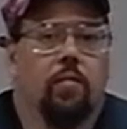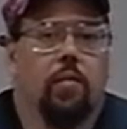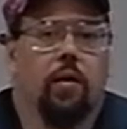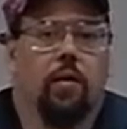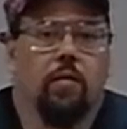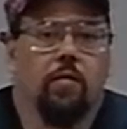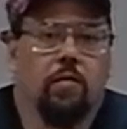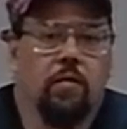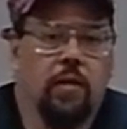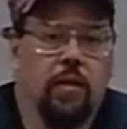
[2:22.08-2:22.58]

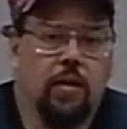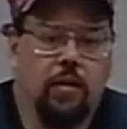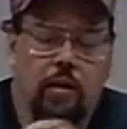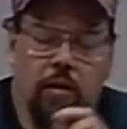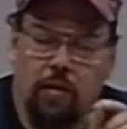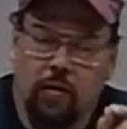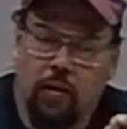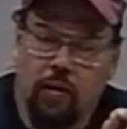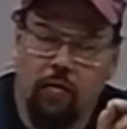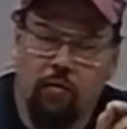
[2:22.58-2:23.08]
But
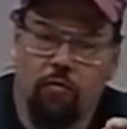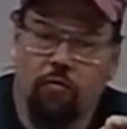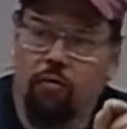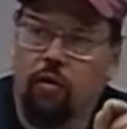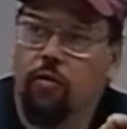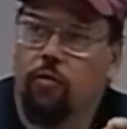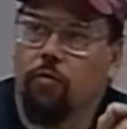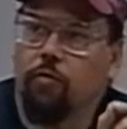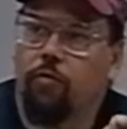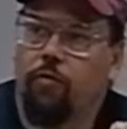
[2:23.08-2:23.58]
in, in those
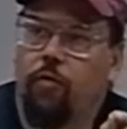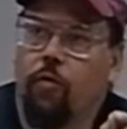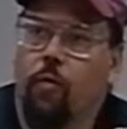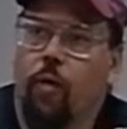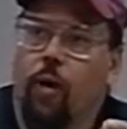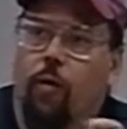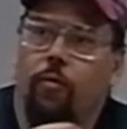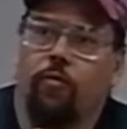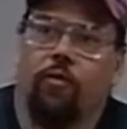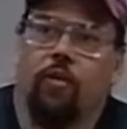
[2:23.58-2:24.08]
in those
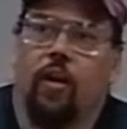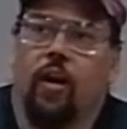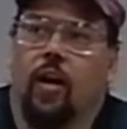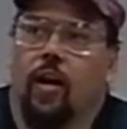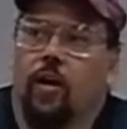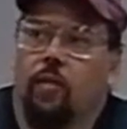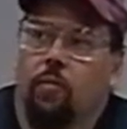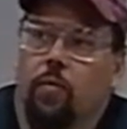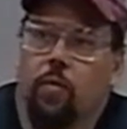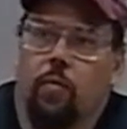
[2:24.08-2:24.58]
few hours a
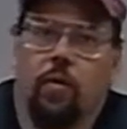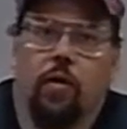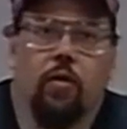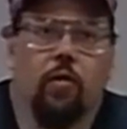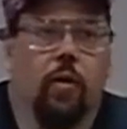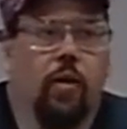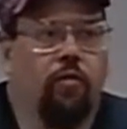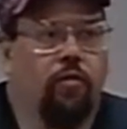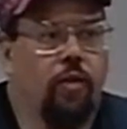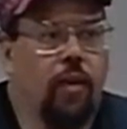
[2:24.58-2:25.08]
day, we, we
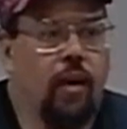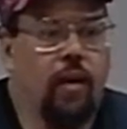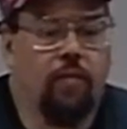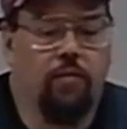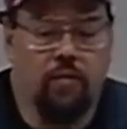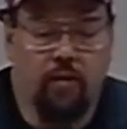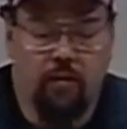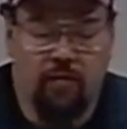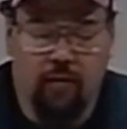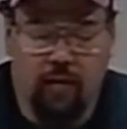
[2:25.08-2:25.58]
do actually
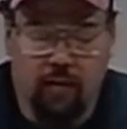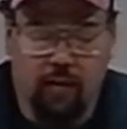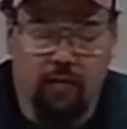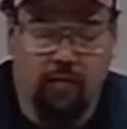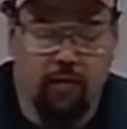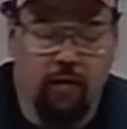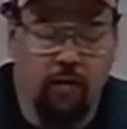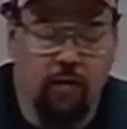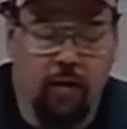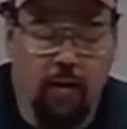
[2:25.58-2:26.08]
have decent,
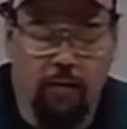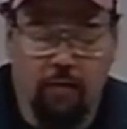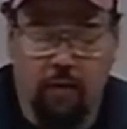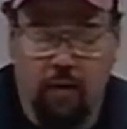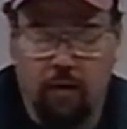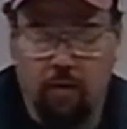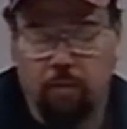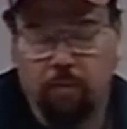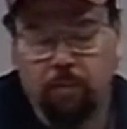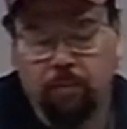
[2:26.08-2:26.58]
decent internet
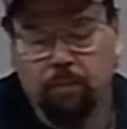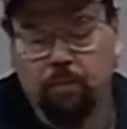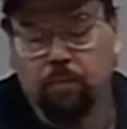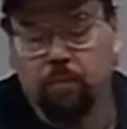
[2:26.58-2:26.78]
feed.